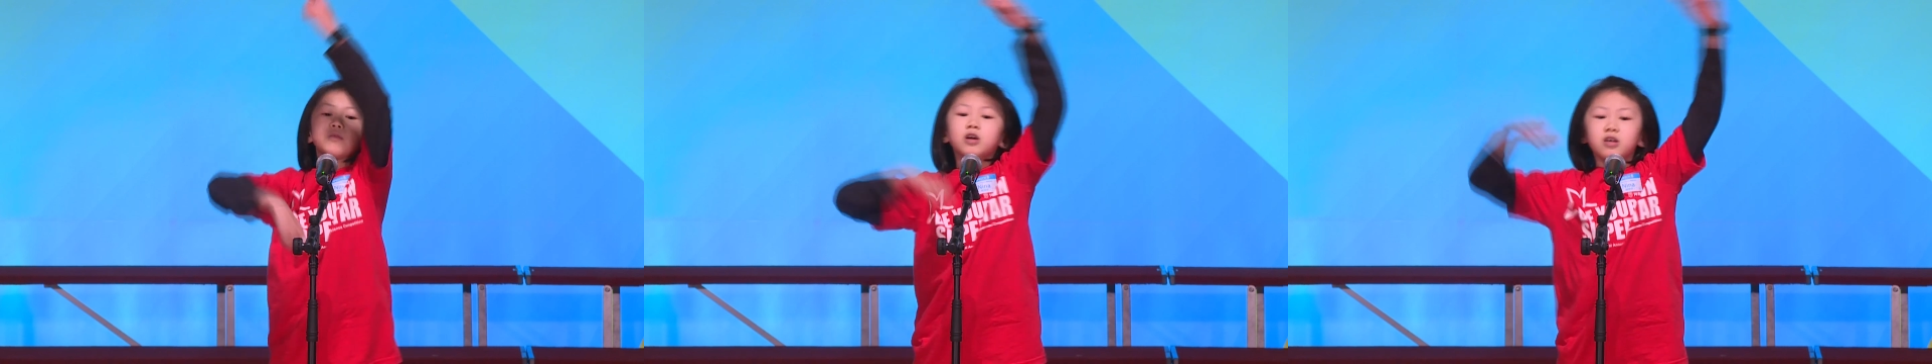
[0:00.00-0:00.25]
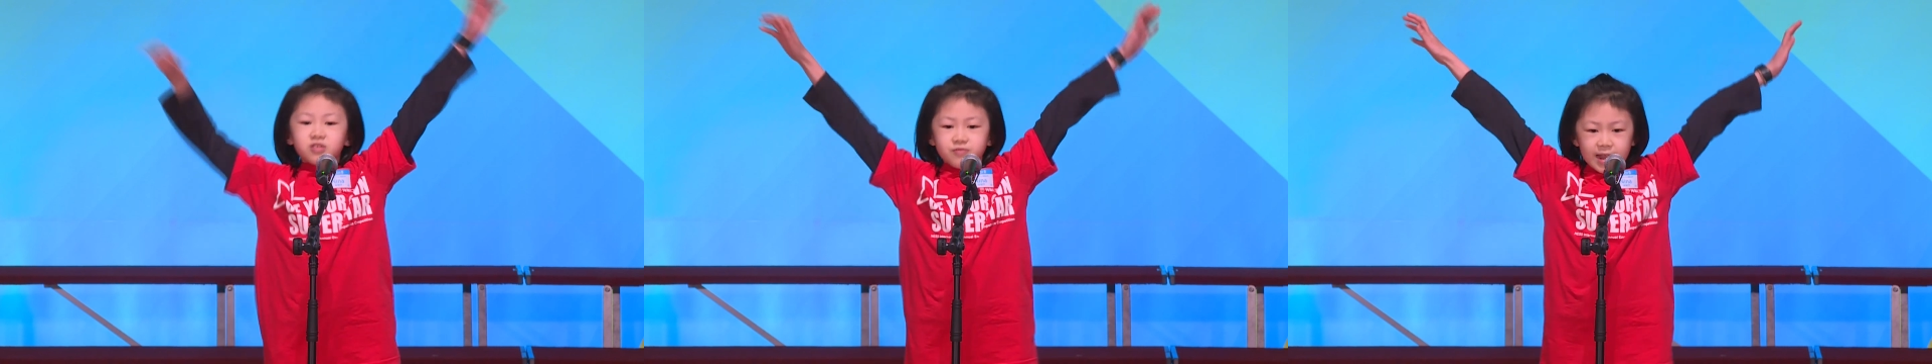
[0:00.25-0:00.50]

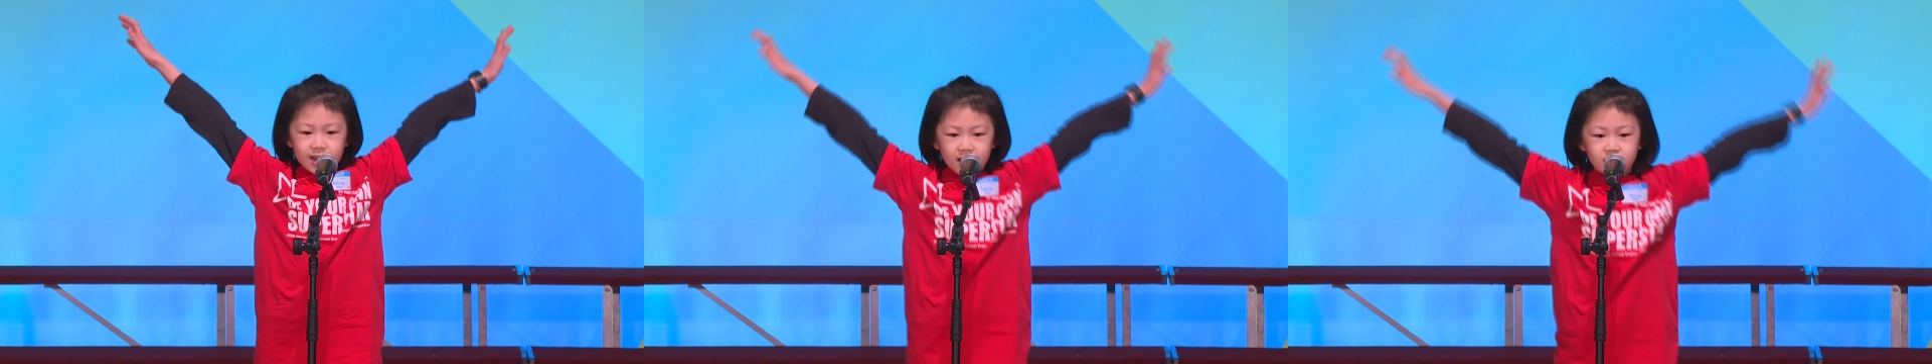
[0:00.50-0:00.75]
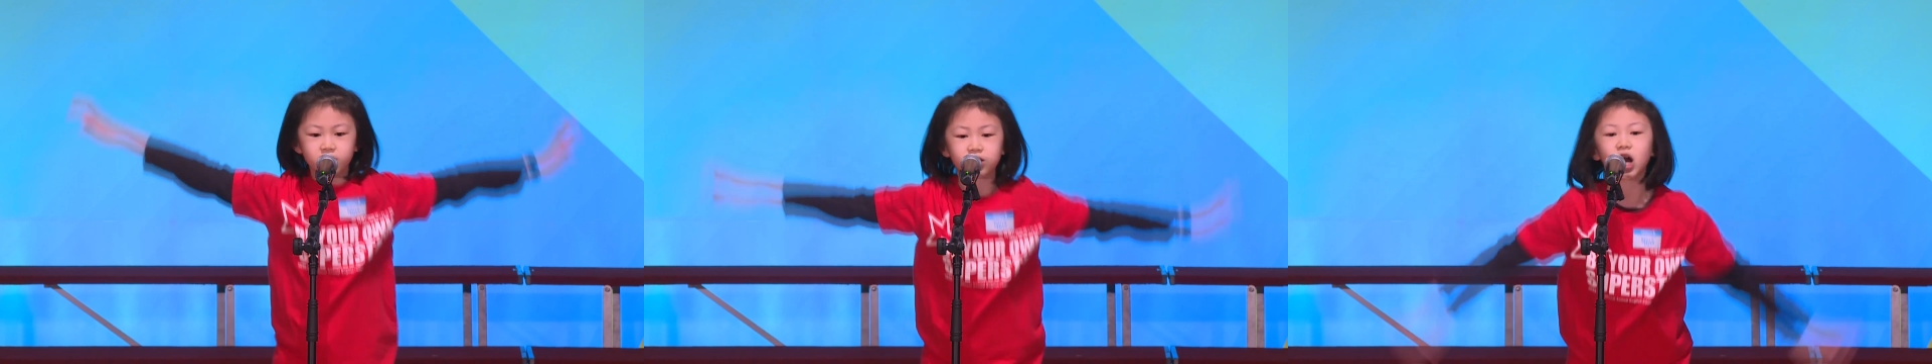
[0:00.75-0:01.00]
roles for an
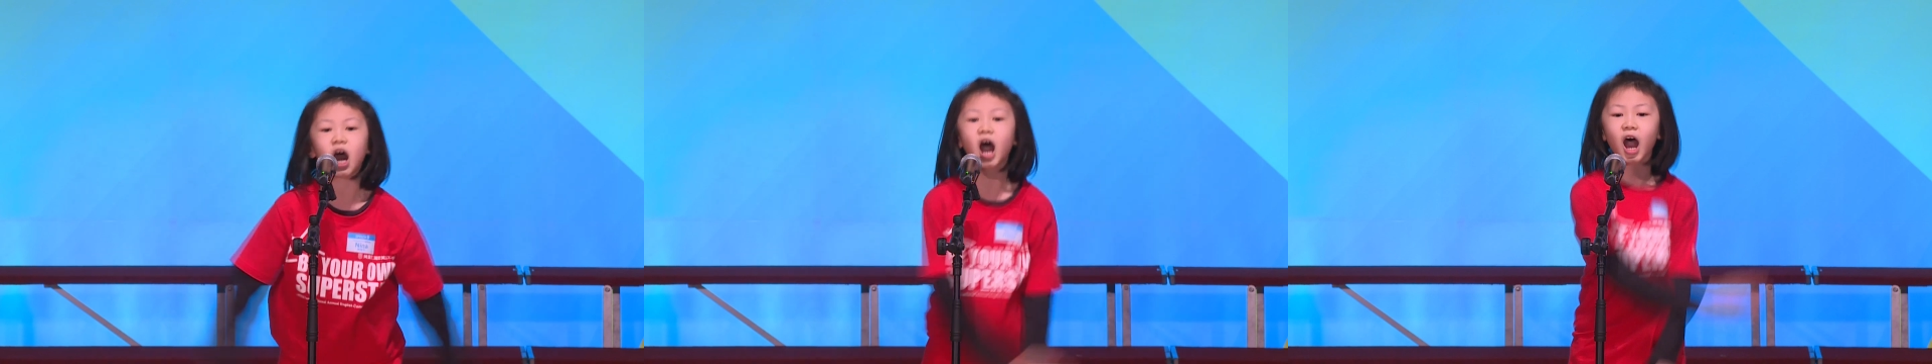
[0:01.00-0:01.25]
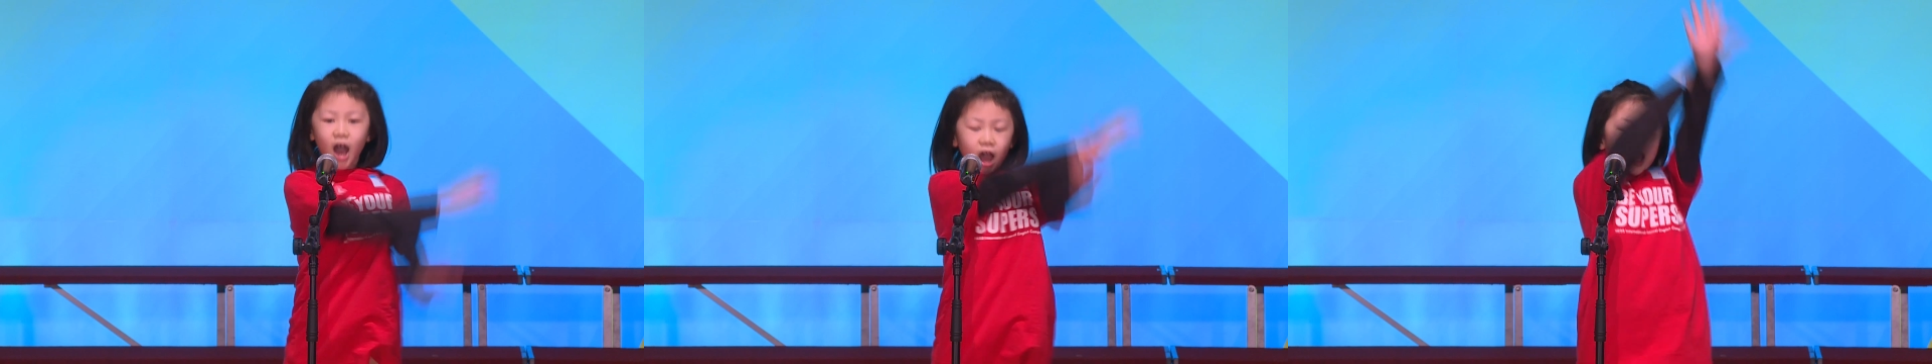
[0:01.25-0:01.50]

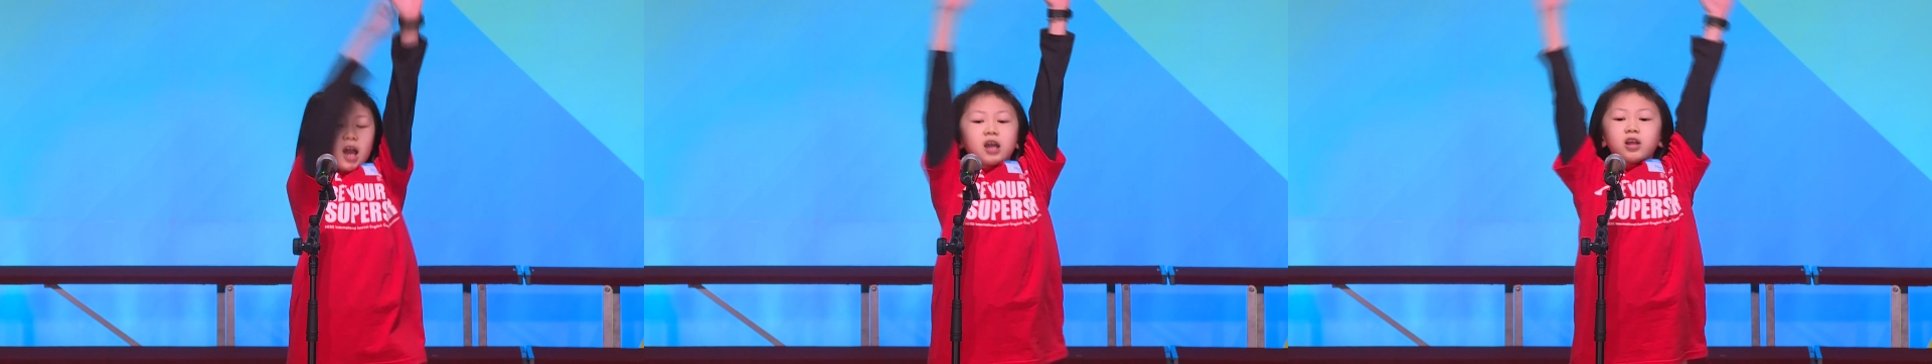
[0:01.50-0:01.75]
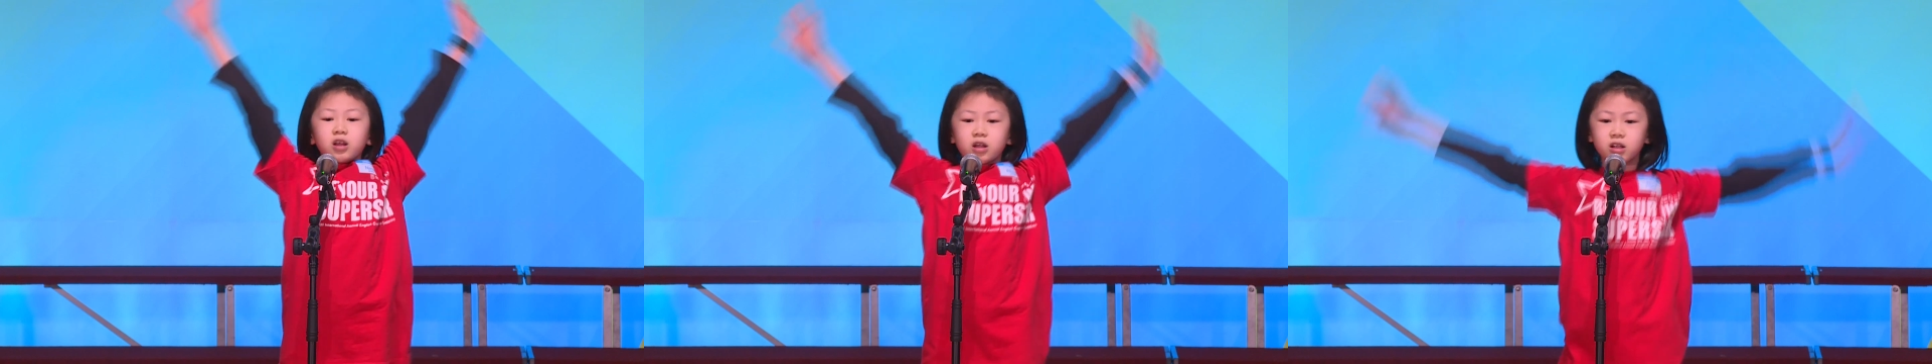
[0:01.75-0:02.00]

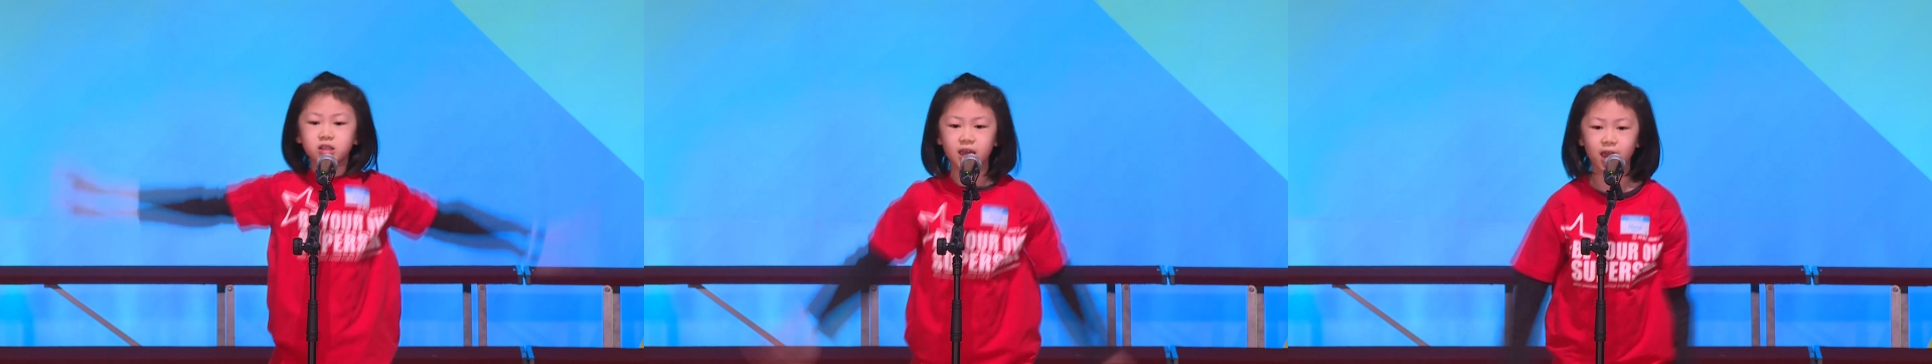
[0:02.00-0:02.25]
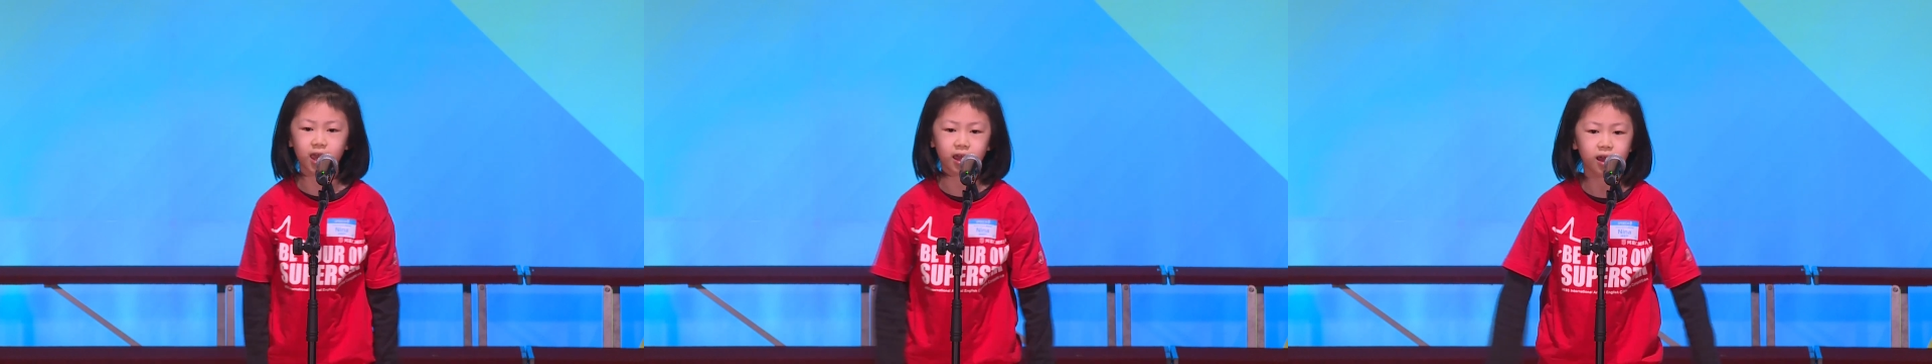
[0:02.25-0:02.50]
entire
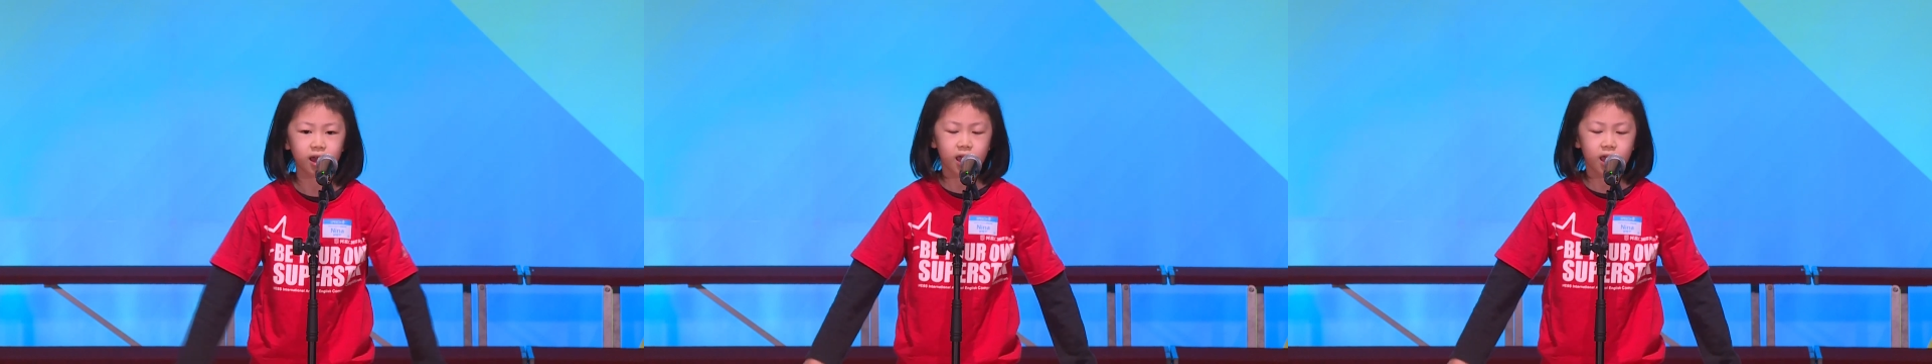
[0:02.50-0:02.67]
day.